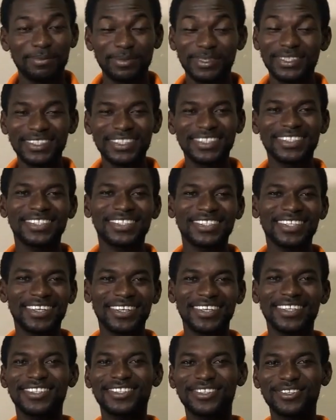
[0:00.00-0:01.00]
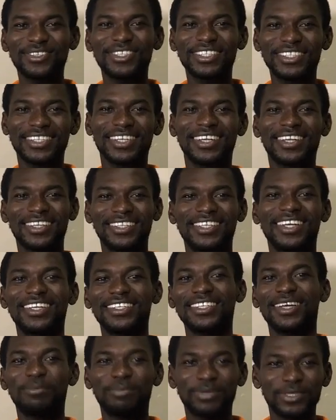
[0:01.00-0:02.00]
This is another challenge.
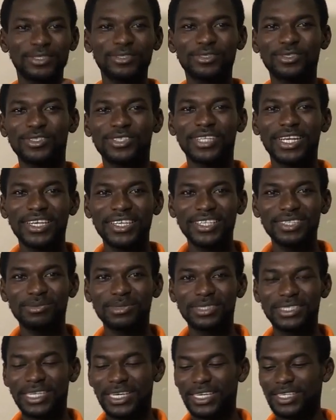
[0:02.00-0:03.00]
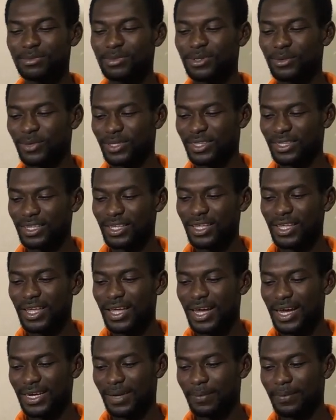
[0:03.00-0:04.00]
I'm pushing you to challenge me with
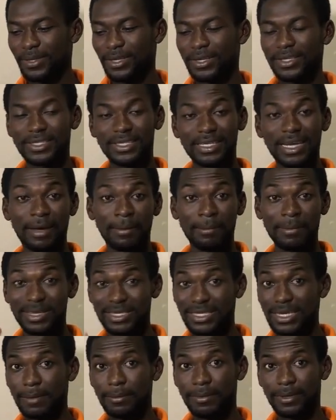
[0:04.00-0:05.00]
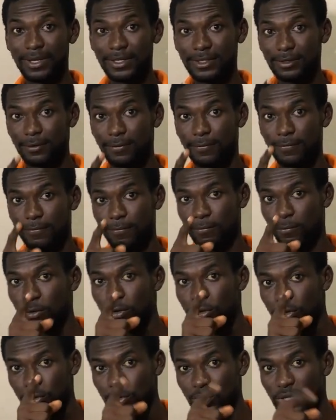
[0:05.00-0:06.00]
an application, an amazing application of
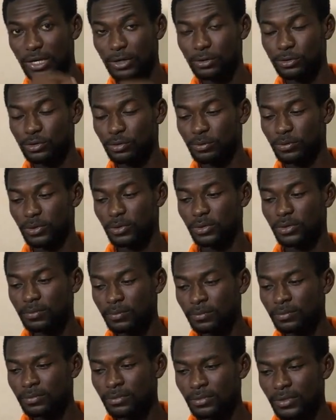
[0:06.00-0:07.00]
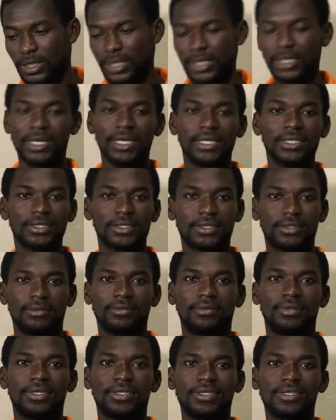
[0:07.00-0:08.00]
what you can also build. And then let's
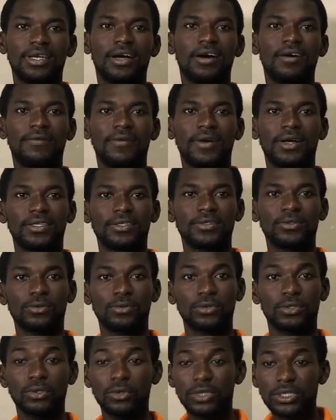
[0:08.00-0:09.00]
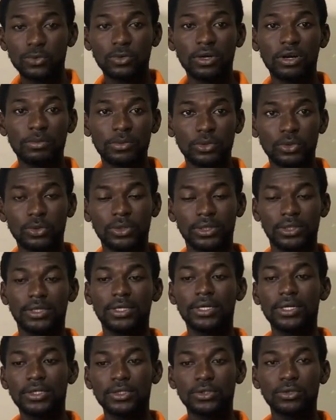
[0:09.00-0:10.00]
see how far things go. So this is what I'll be doing.
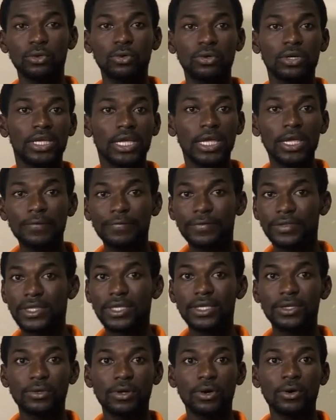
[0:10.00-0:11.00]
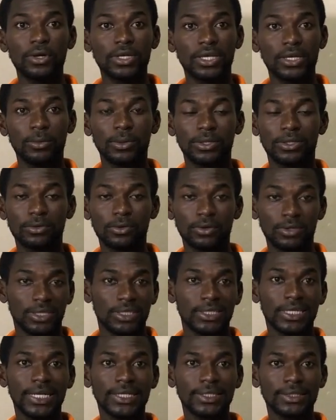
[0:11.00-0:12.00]
So if you think you're okay with
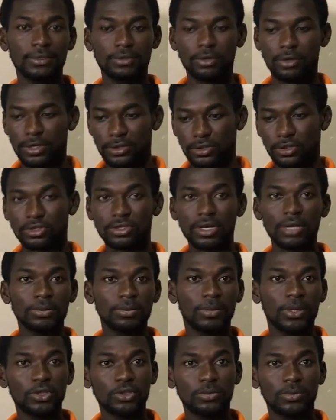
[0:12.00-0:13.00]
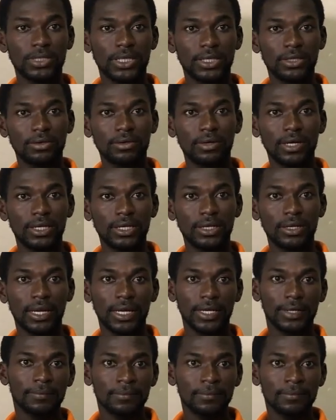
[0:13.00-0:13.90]
content like this, you can subscribe to my YouTube channel, and then